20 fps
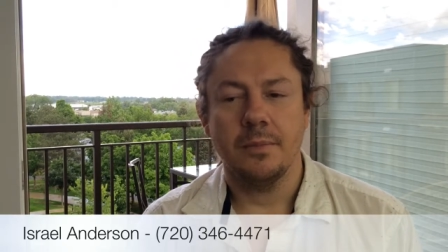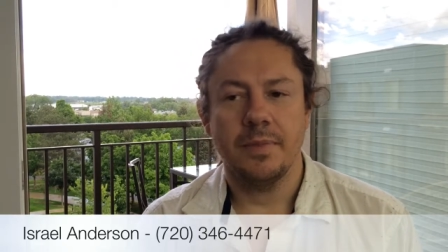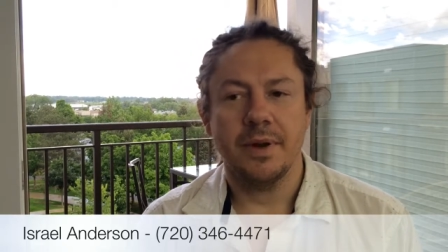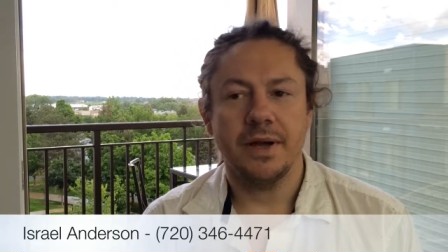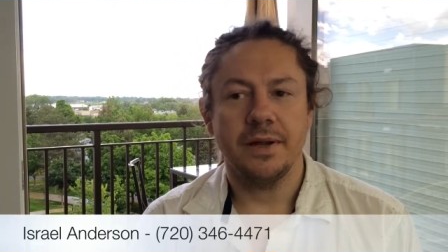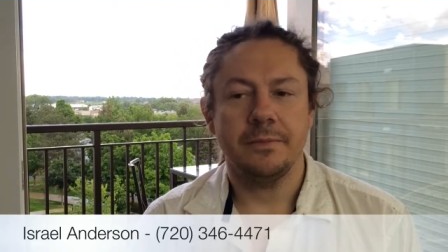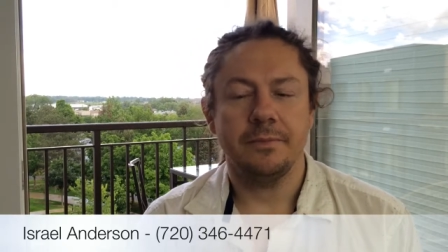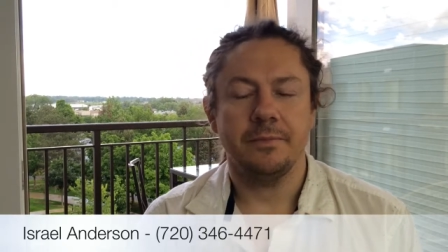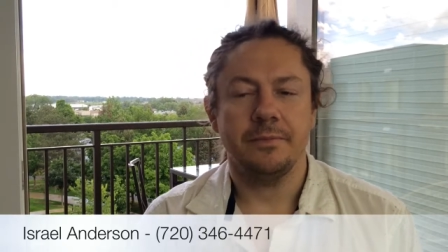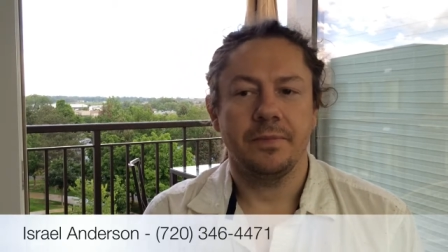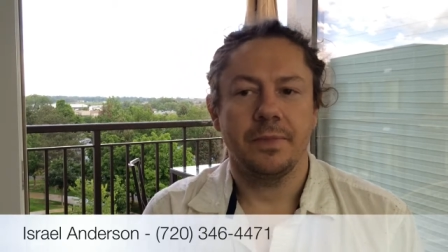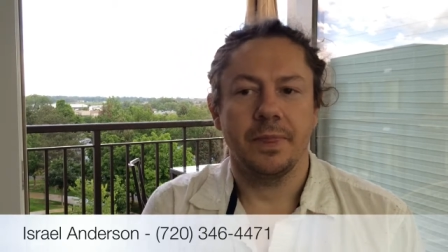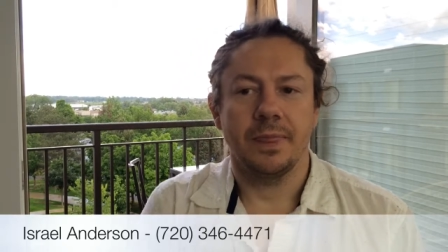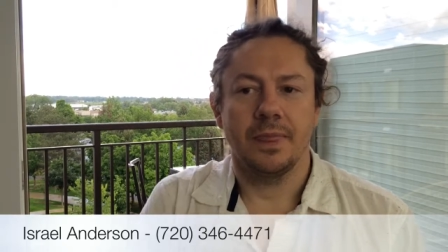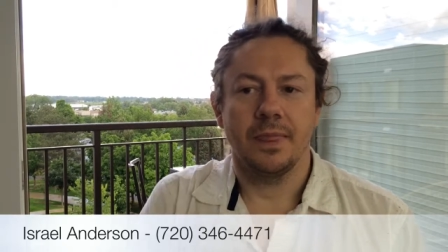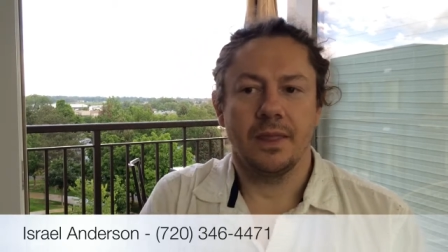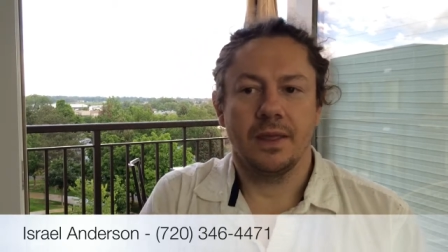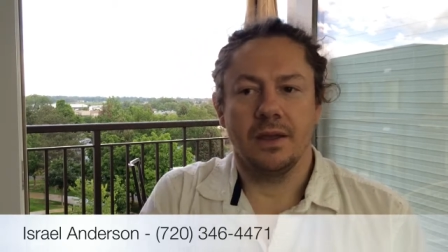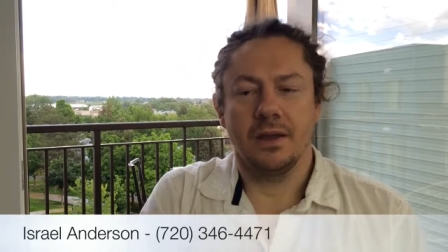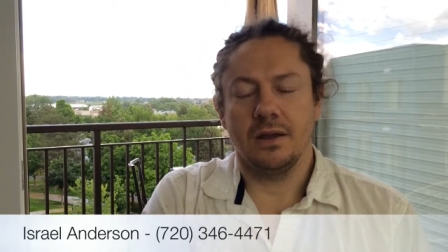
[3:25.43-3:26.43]
But
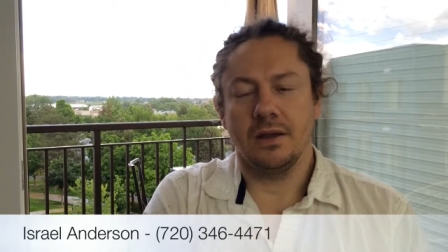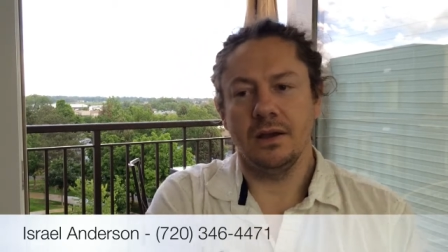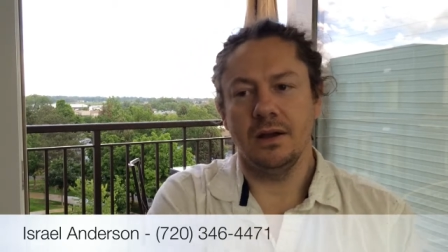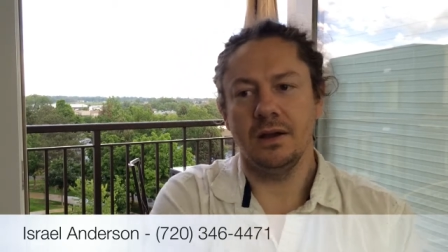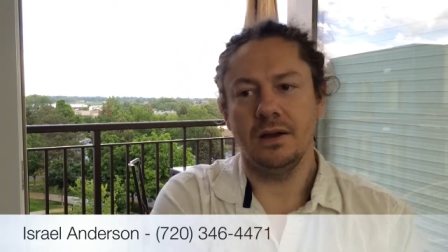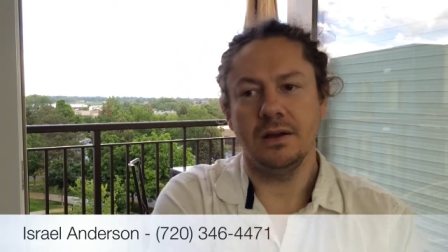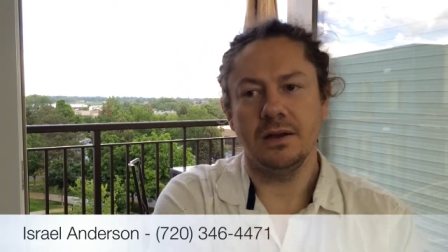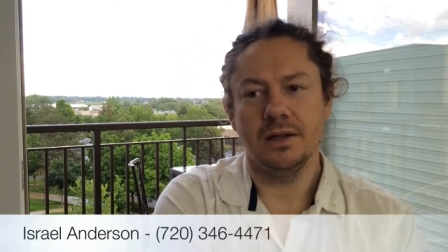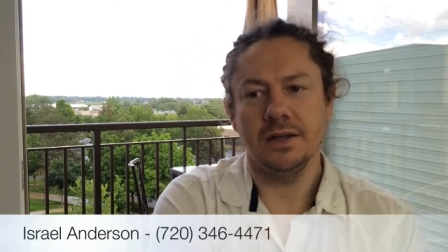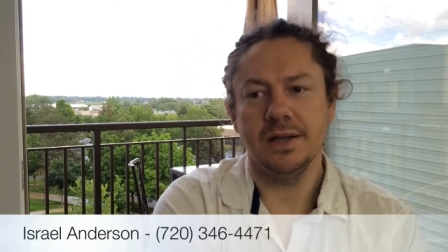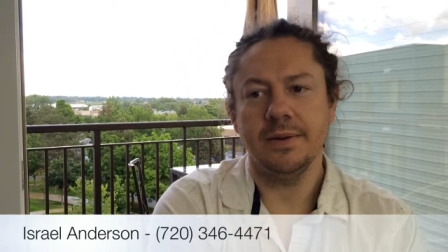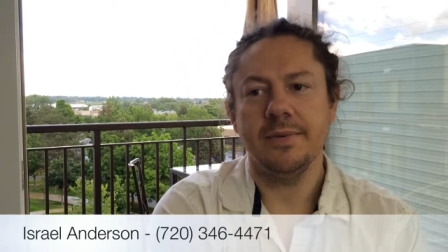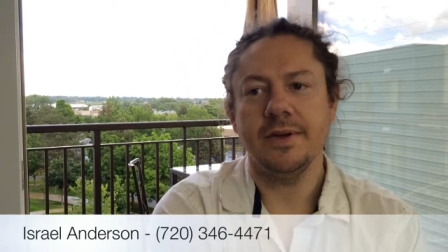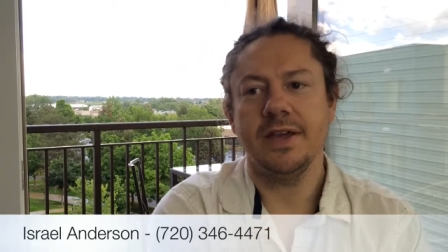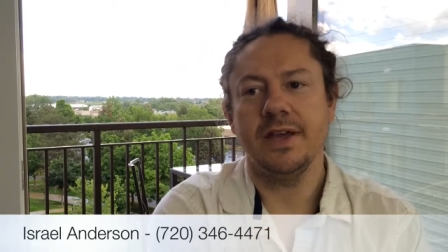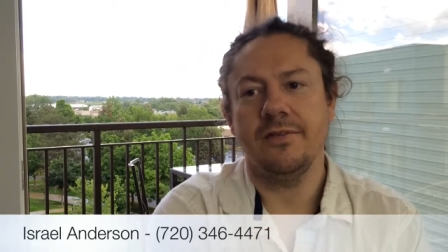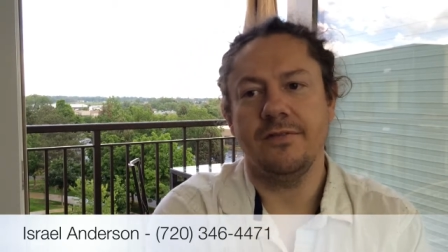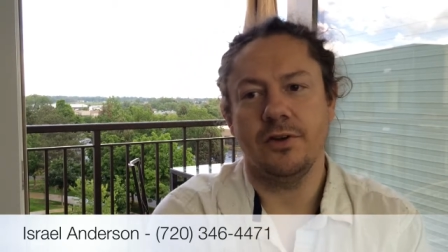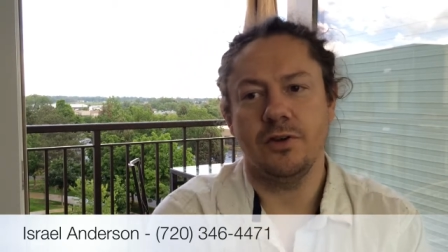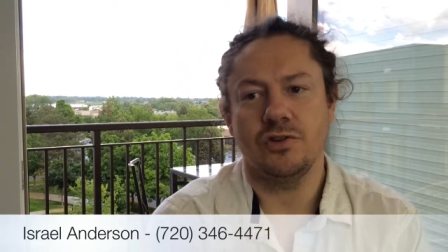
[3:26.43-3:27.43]
let me
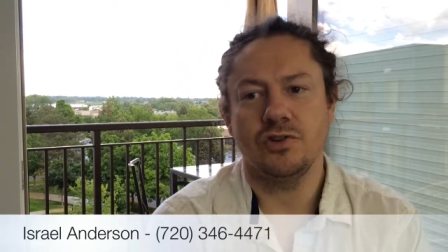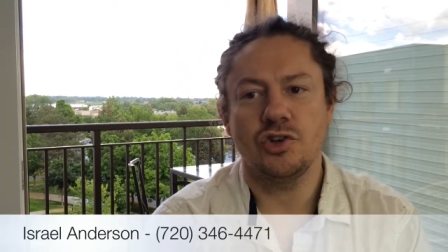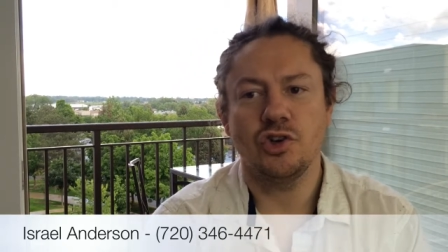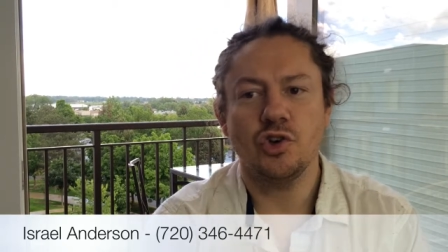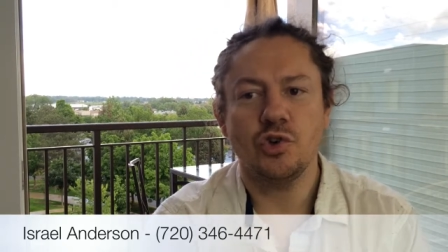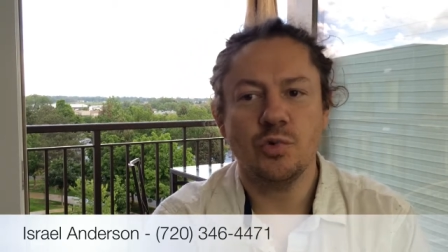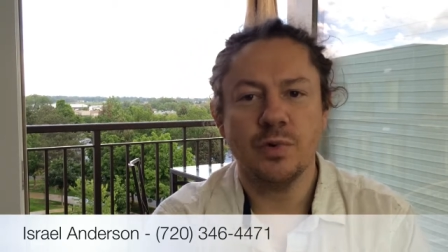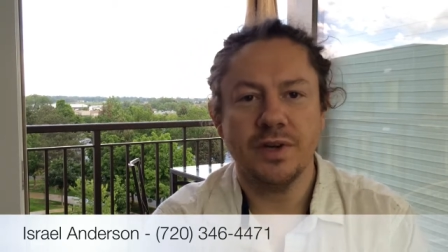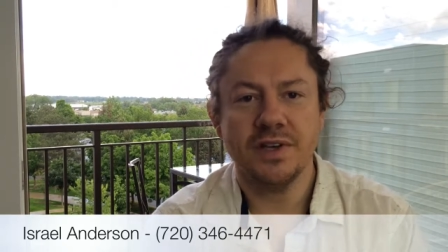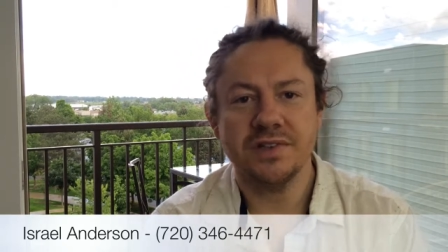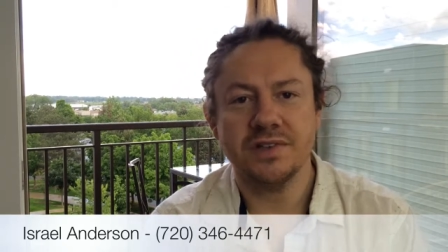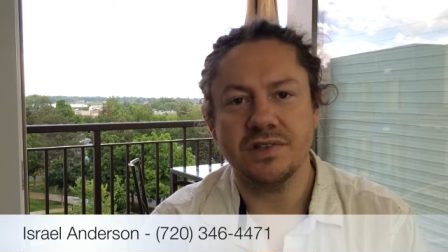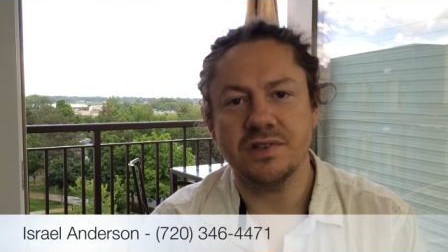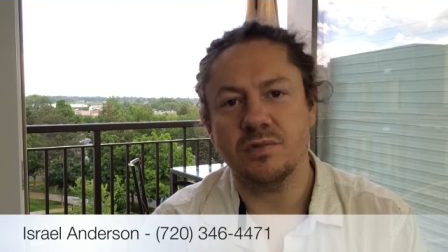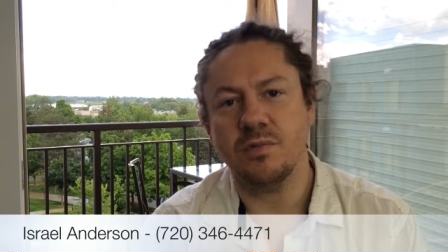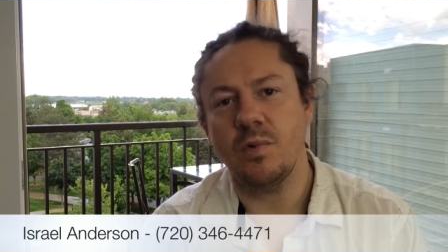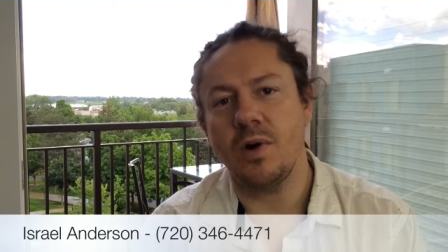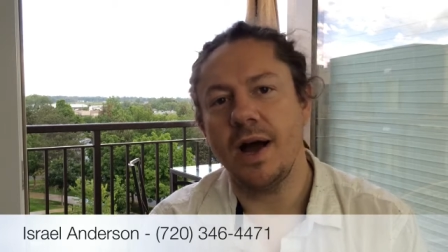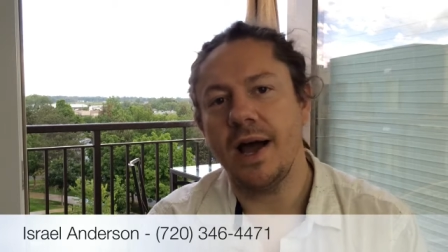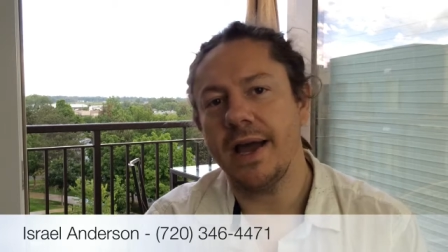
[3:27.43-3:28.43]
give you two
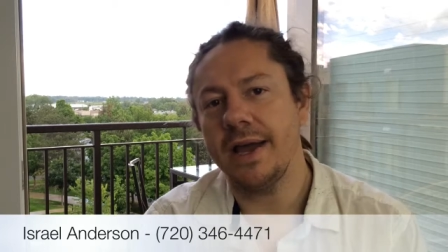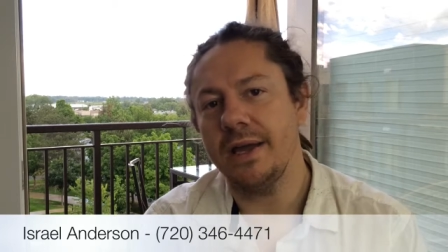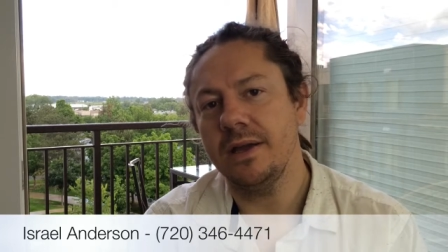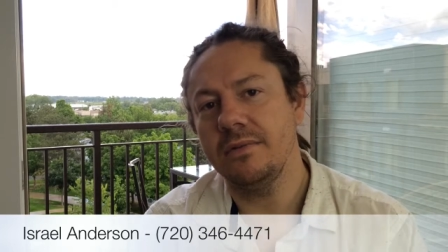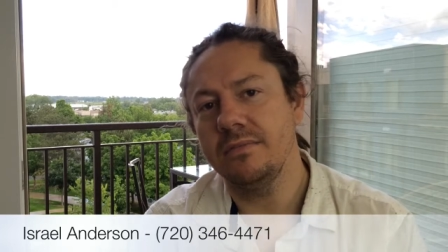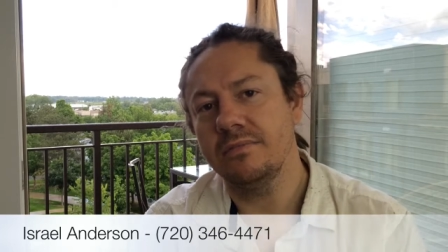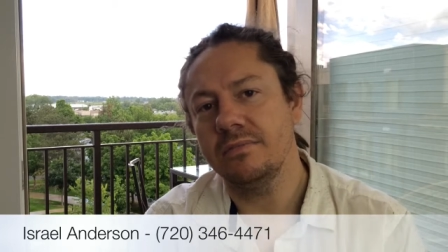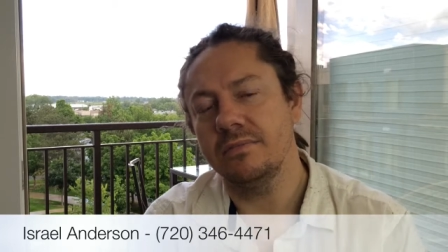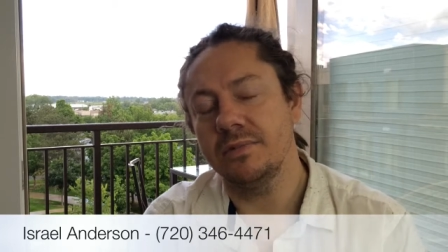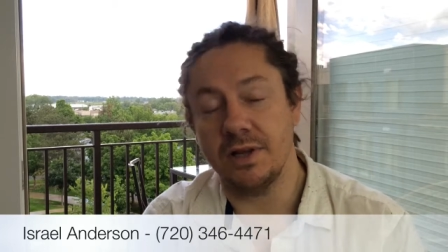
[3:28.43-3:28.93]
reasons why